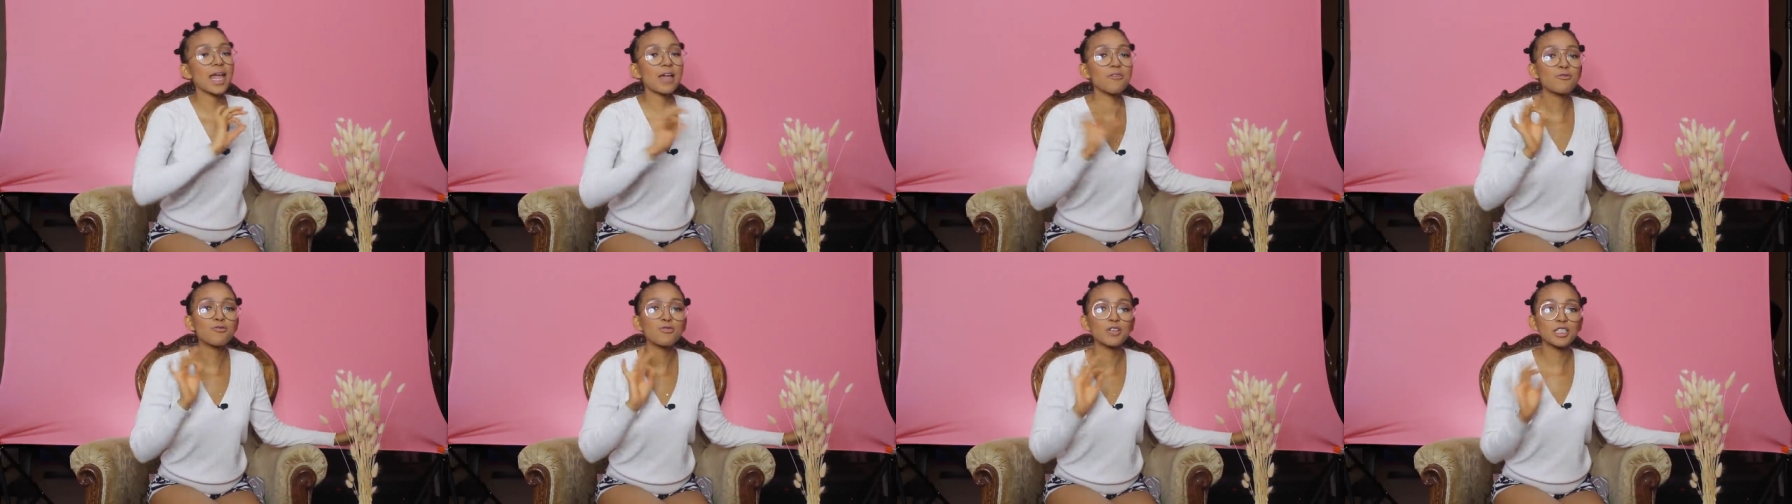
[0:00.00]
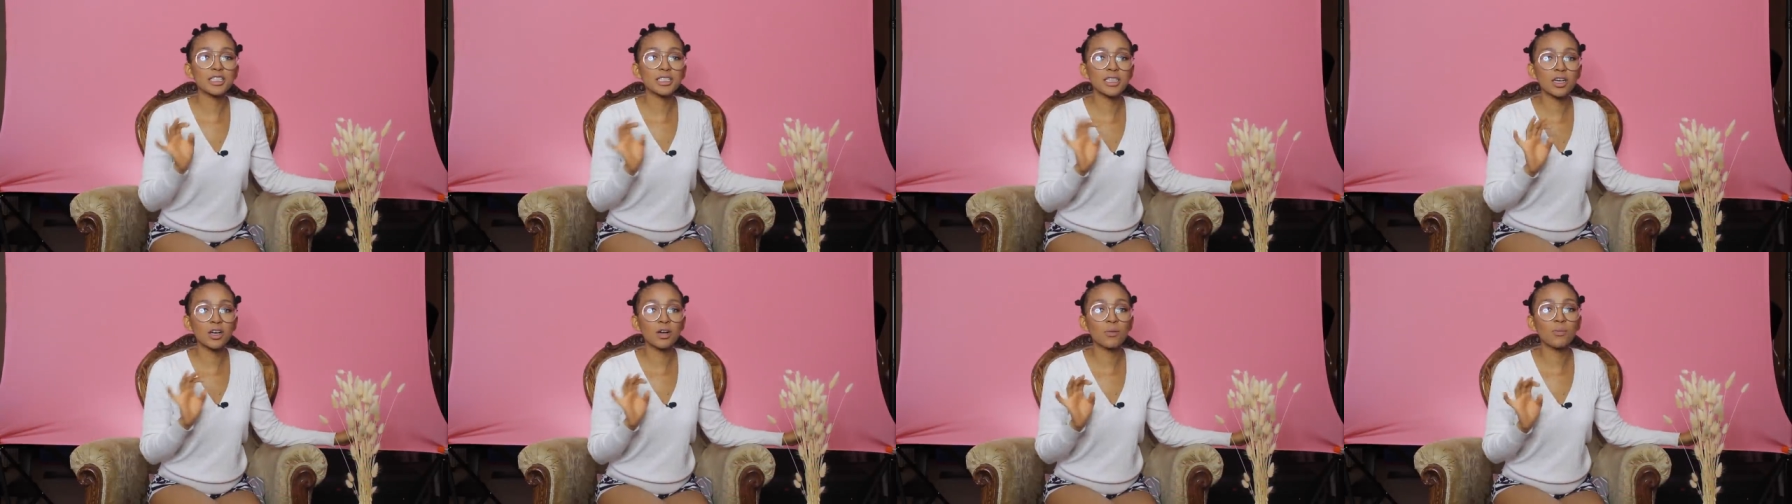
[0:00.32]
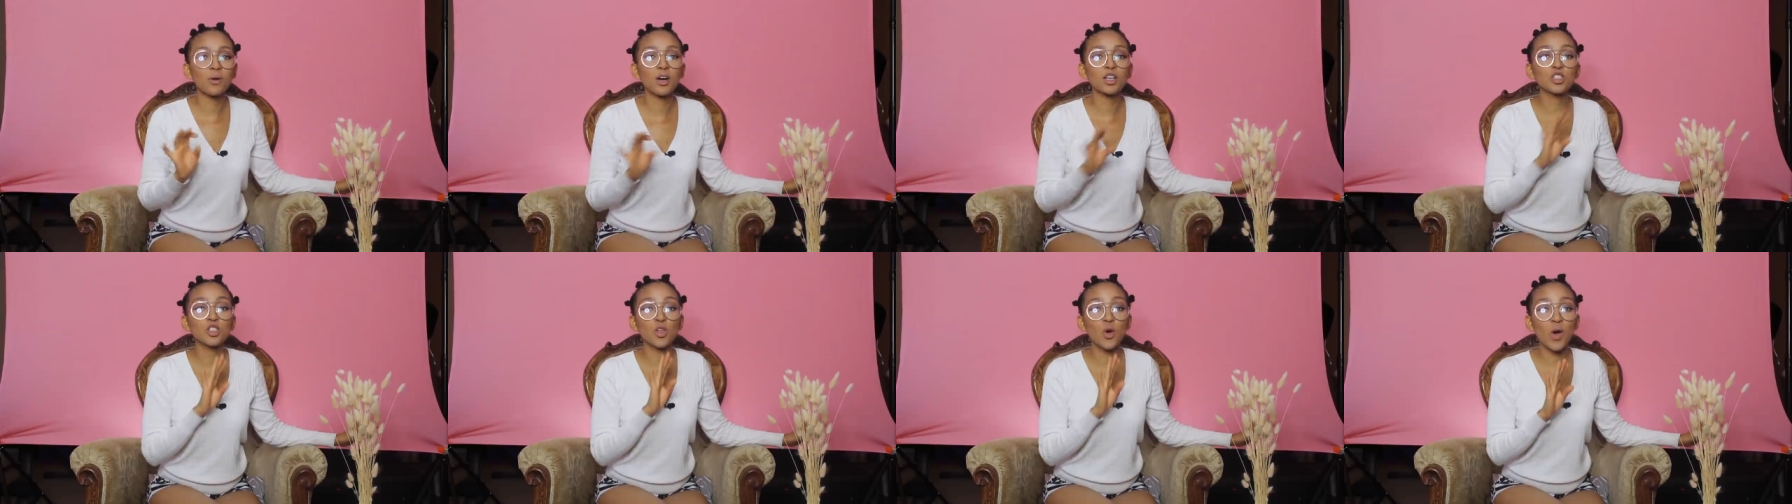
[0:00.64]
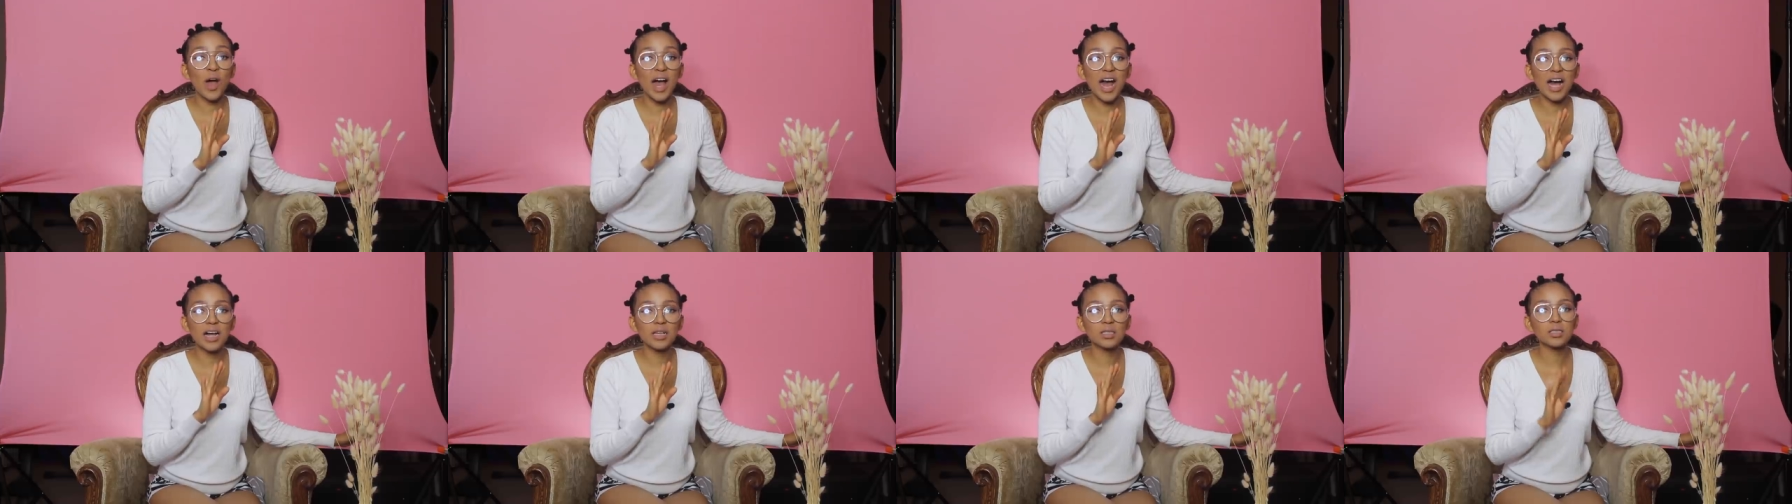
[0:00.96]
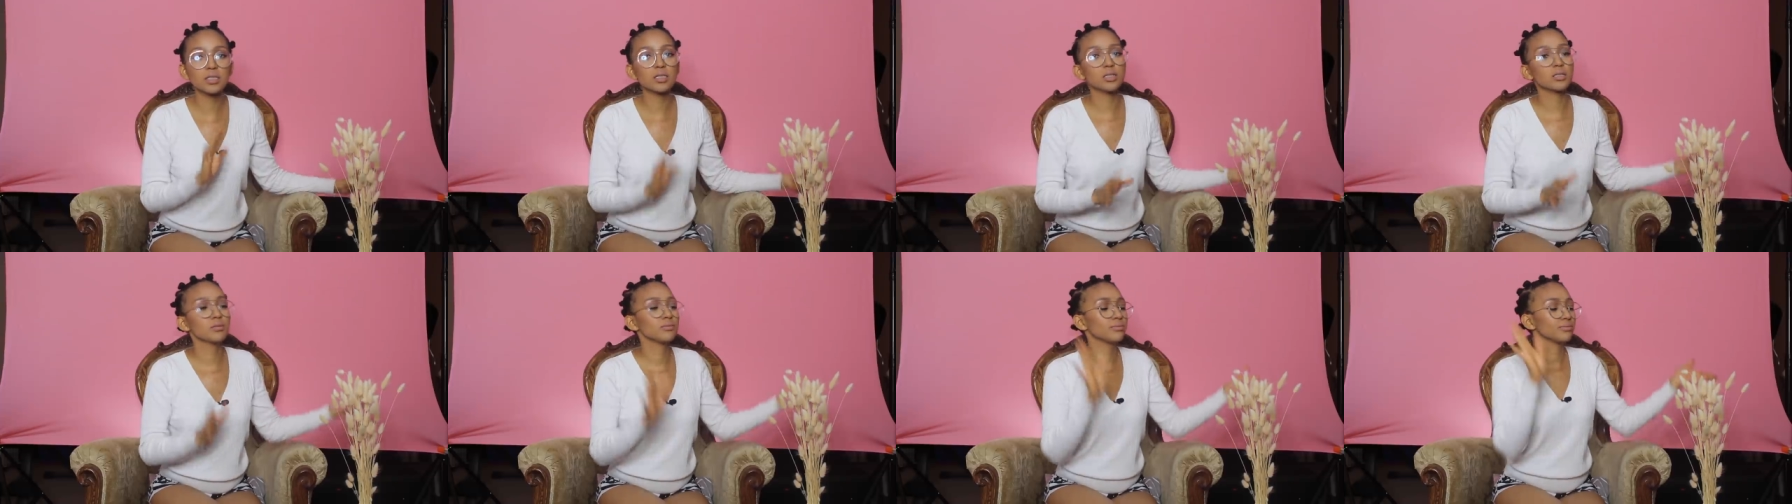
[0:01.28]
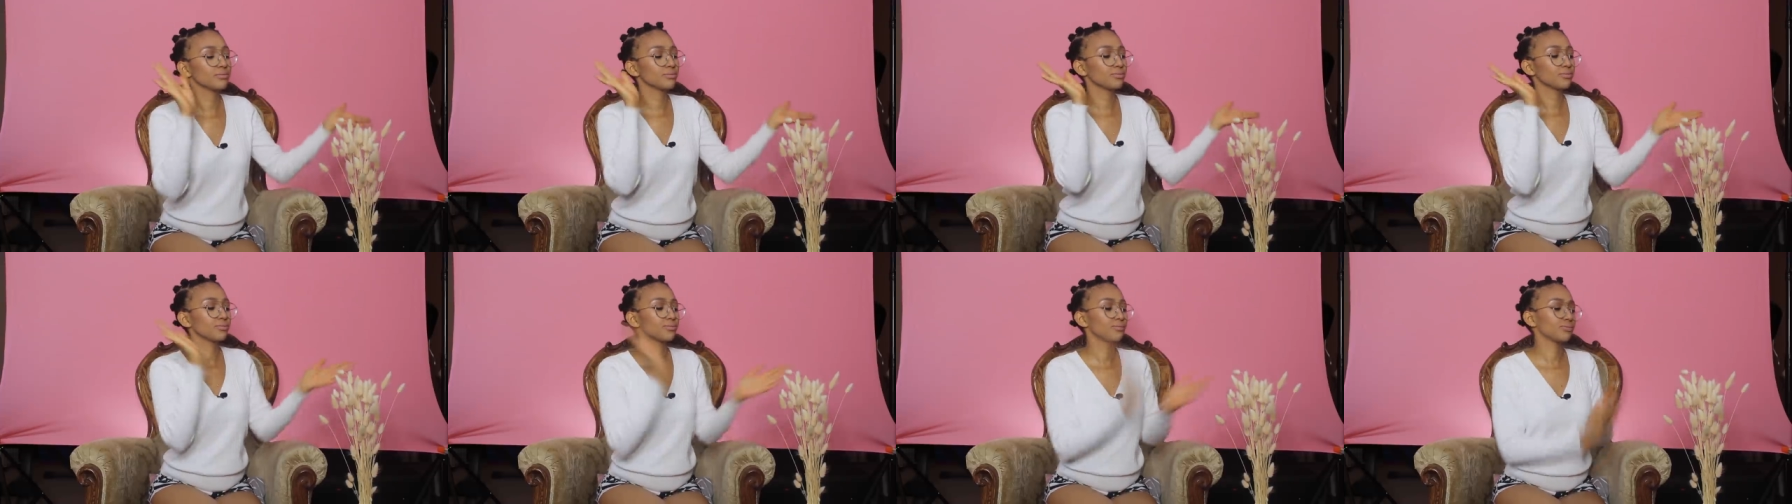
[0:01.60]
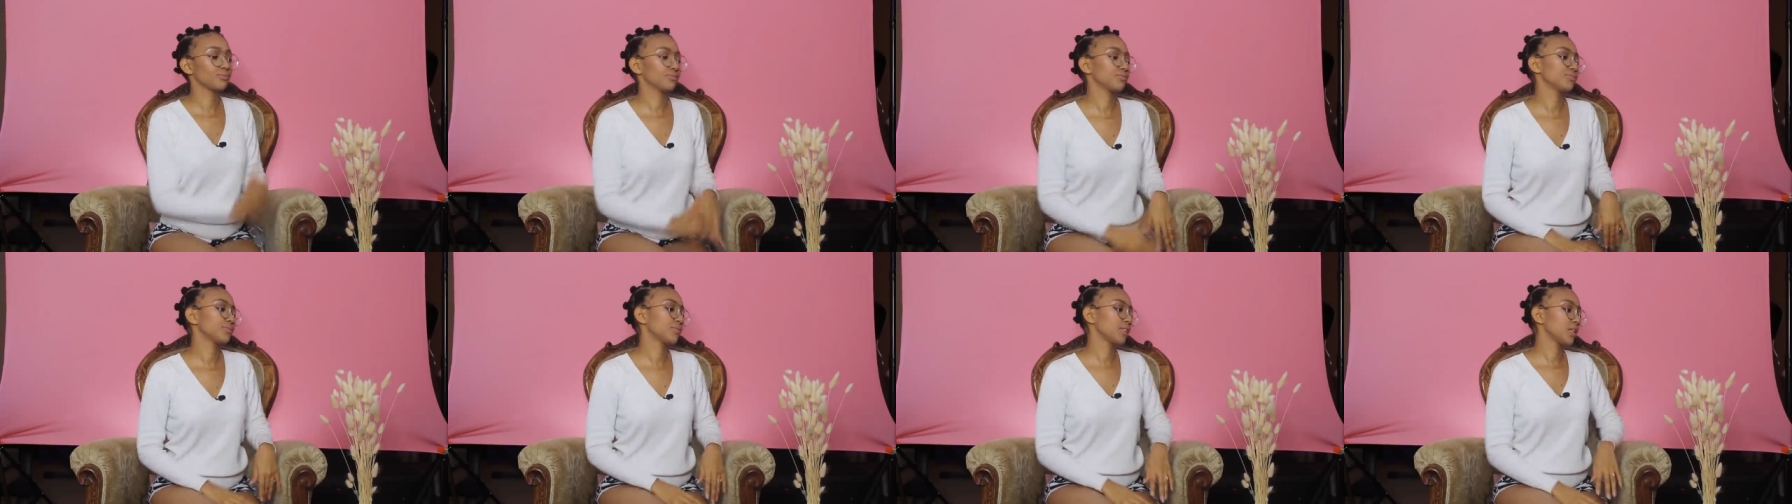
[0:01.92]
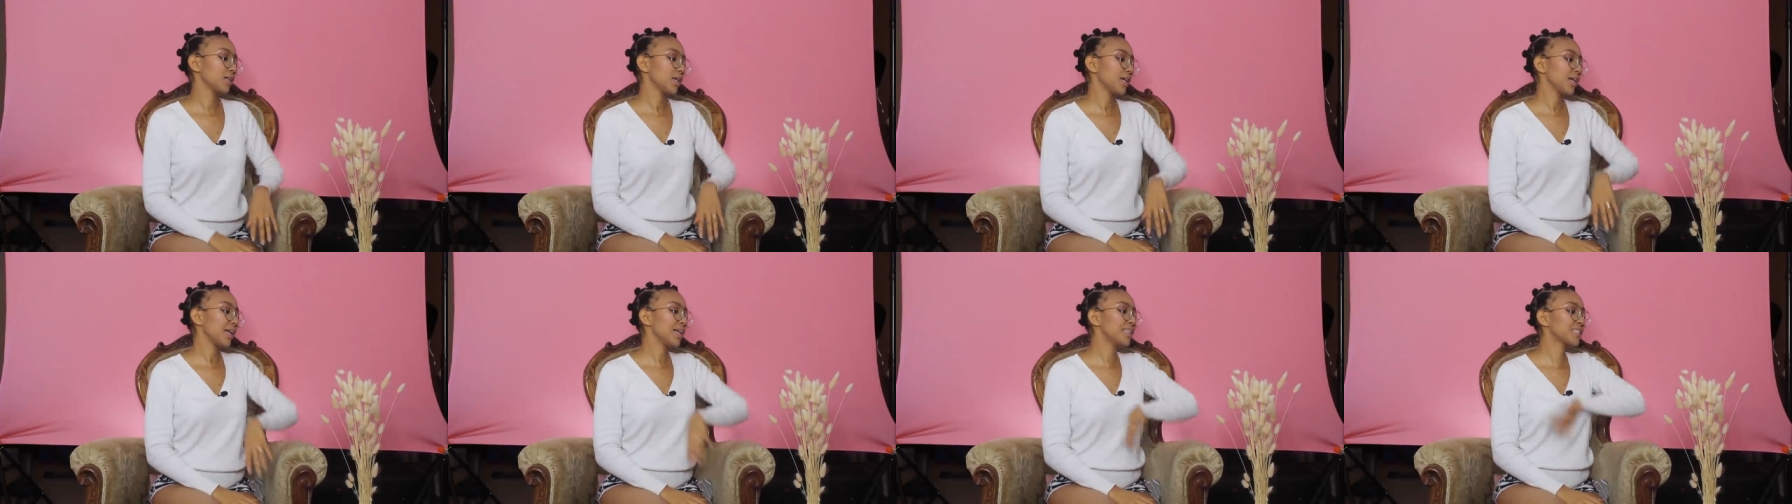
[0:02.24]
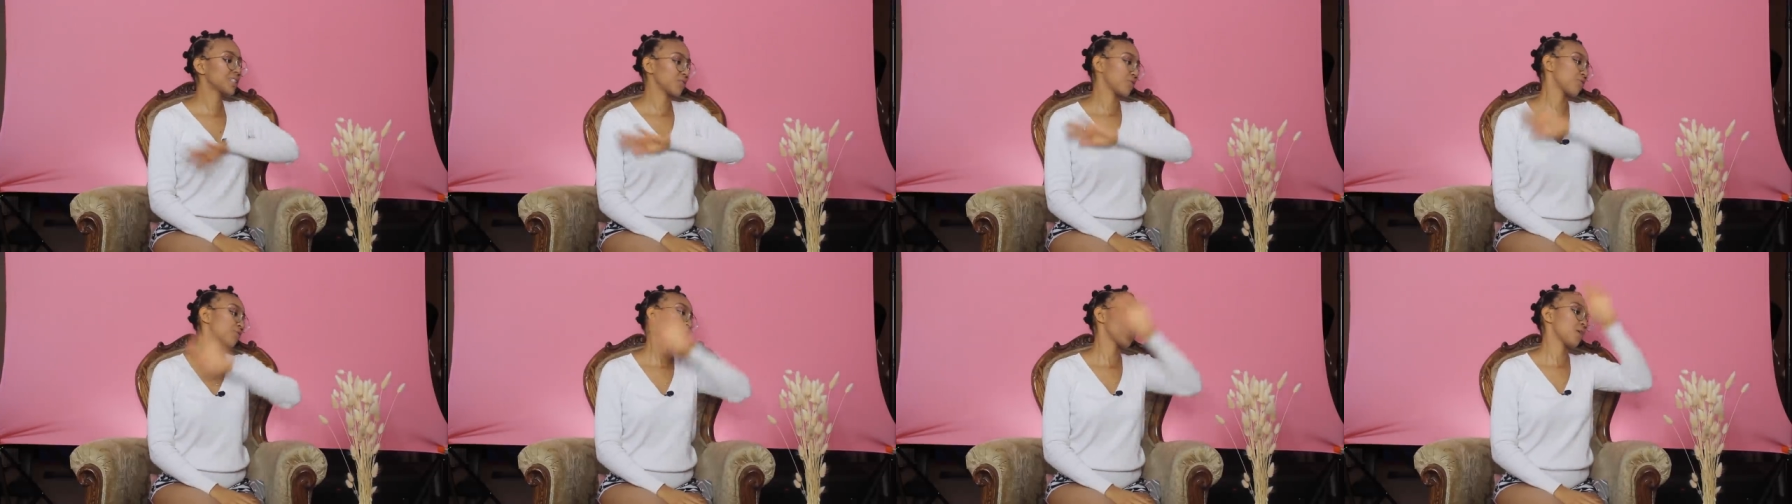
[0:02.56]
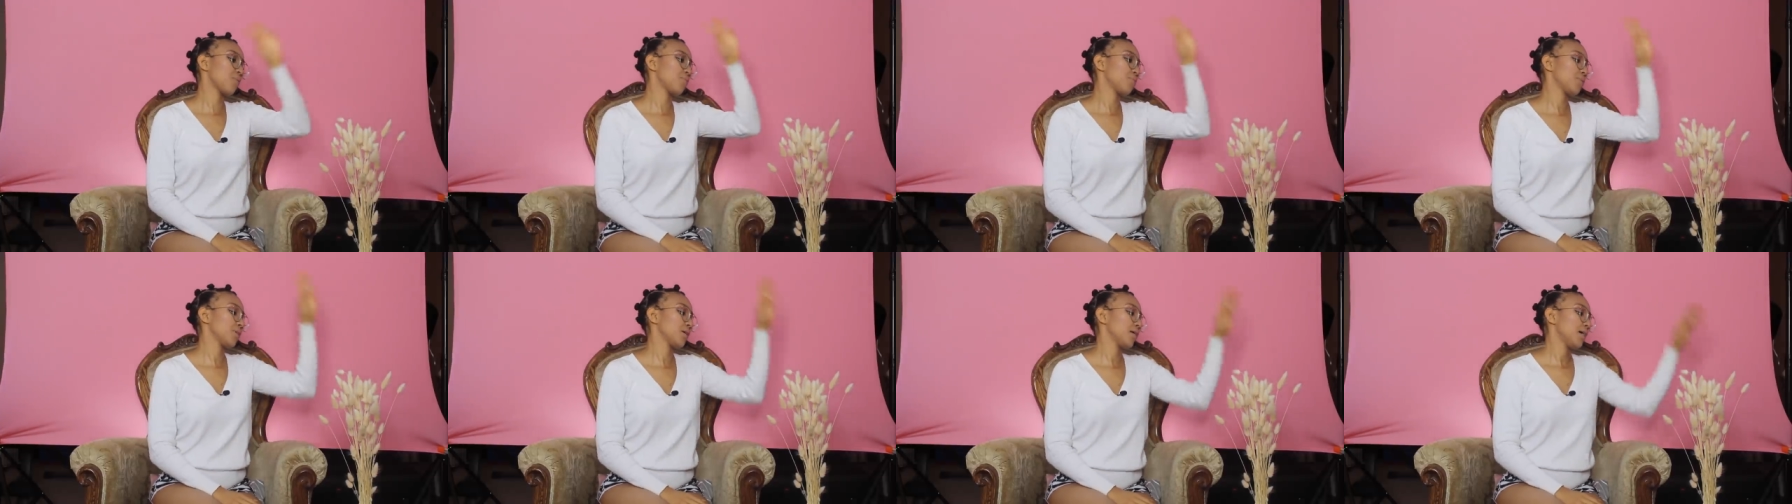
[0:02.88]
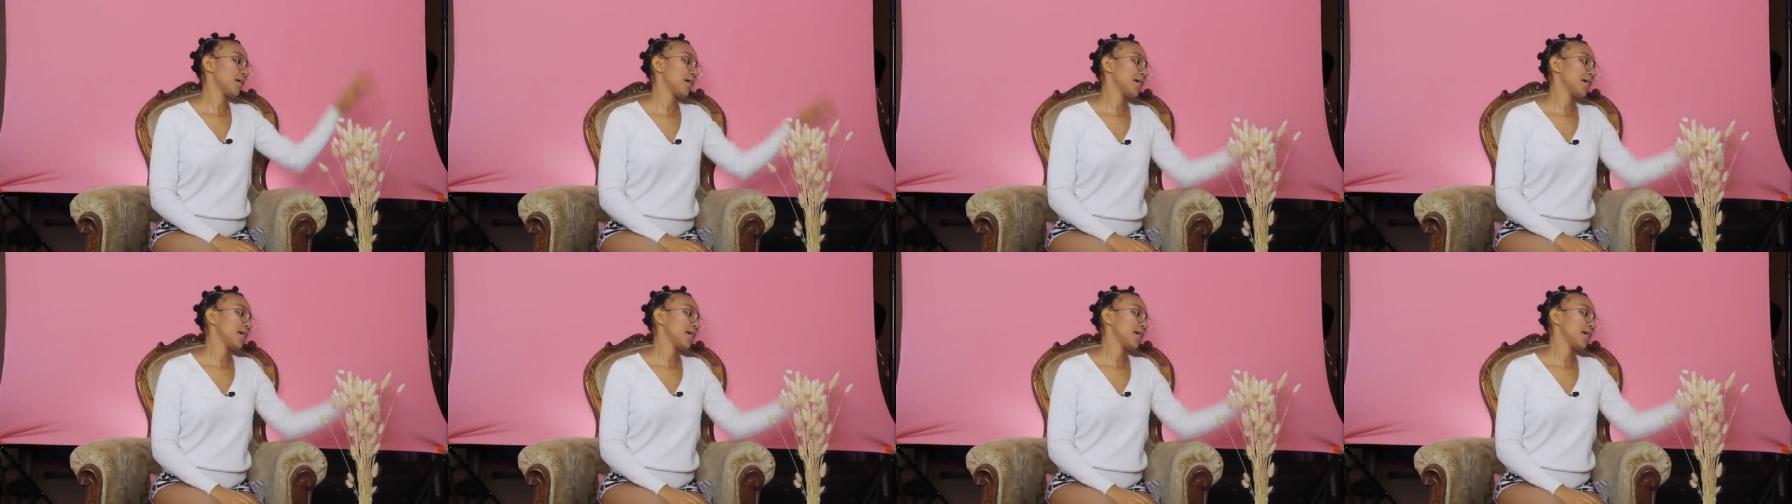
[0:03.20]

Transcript: every single box, or else it's a flop.